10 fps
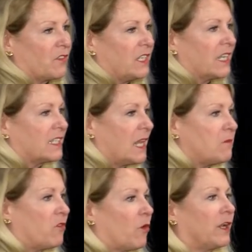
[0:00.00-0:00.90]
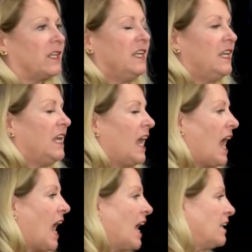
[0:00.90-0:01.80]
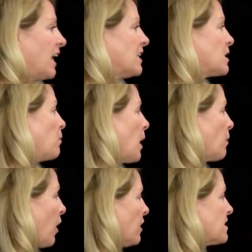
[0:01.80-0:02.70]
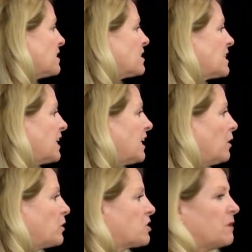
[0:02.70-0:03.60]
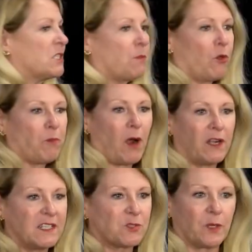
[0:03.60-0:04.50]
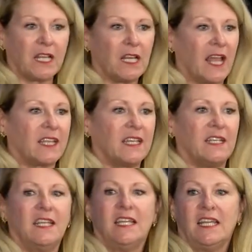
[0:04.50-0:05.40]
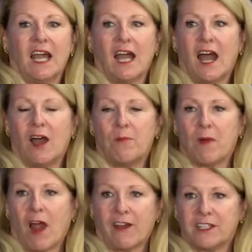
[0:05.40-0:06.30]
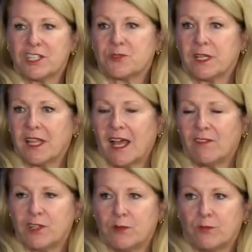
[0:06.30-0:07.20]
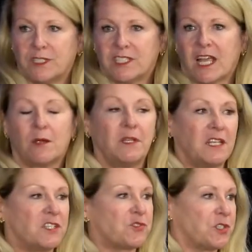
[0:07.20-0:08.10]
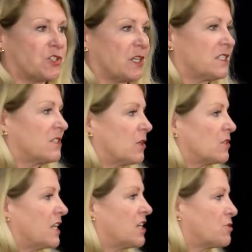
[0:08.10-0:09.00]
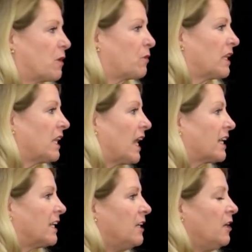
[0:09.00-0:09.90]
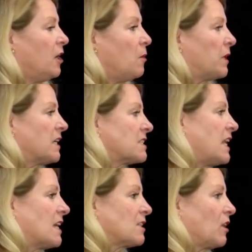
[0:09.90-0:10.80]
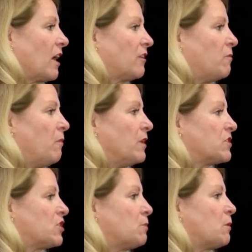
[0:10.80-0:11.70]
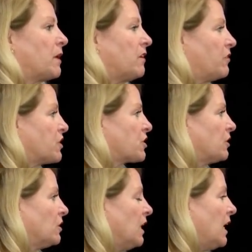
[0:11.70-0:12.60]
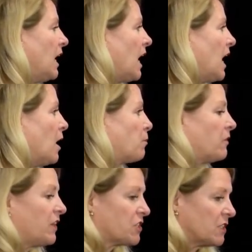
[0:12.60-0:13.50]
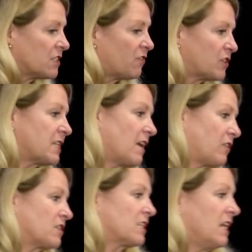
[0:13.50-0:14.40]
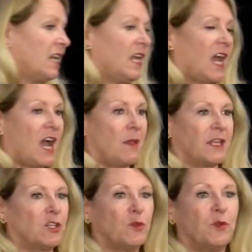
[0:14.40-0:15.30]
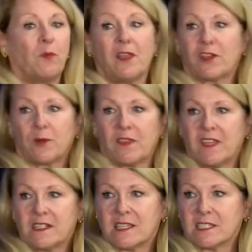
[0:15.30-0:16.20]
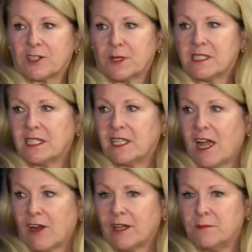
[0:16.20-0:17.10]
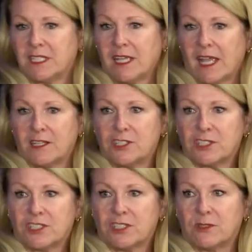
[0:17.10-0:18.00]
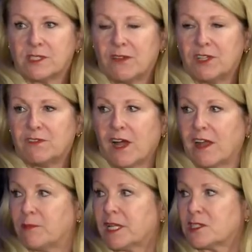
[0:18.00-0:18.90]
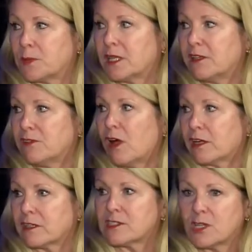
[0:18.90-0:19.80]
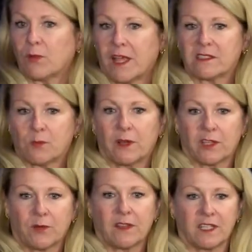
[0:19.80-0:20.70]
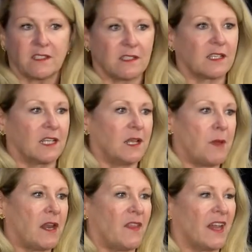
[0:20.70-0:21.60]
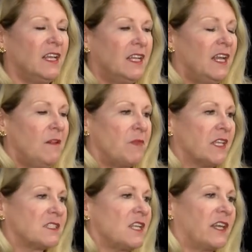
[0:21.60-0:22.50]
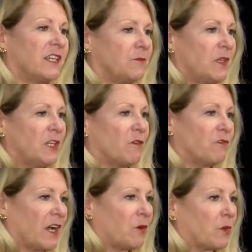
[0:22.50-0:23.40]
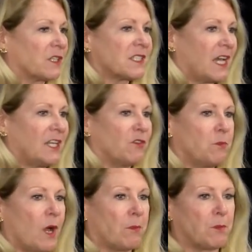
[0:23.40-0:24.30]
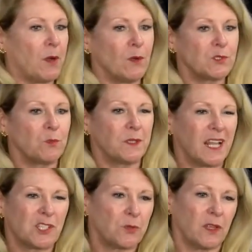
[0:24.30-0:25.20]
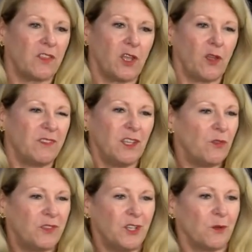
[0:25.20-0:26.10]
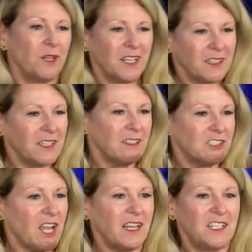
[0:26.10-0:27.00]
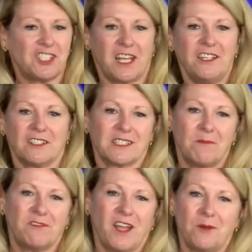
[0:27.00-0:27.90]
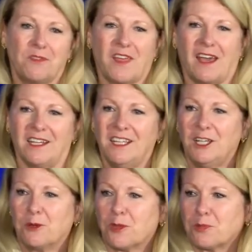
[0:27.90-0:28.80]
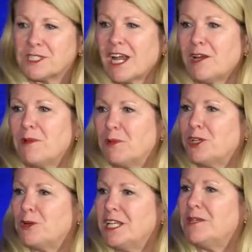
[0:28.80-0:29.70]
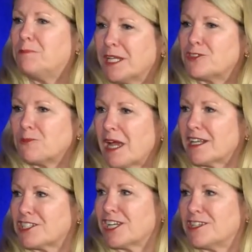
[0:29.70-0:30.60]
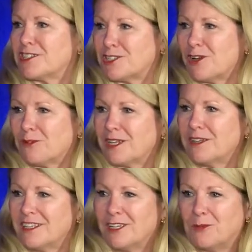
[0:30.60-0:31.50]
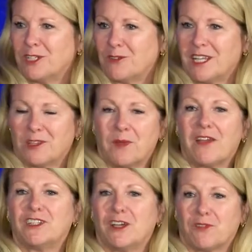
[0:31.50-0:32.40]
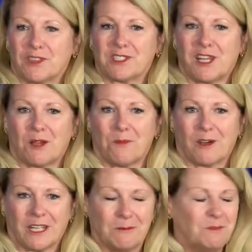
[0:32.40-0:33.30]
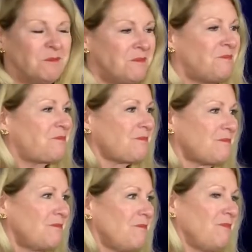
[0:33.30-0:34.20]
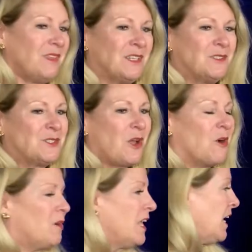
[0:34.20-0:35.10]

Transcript: the nickname for it, and it's a bipartisan thing, which means both parties really like it. Um, our industry, uh, the Retirement Industry Trust Association, we really like it because it has a lot of super beneficial uh, provisions for savers. Uh, include one of the great things is increasing the RMD age to 75 because we live longer. So that's one of the great things that's going to come out of that. It's not a you know fireworks kind of a, a proposal, but that's really the you know, you know little tiny changes. I'm fine with that. With retirement, we don't need big dramatic changes, don't we? You know, we don't need them. We have enough with the stock market. so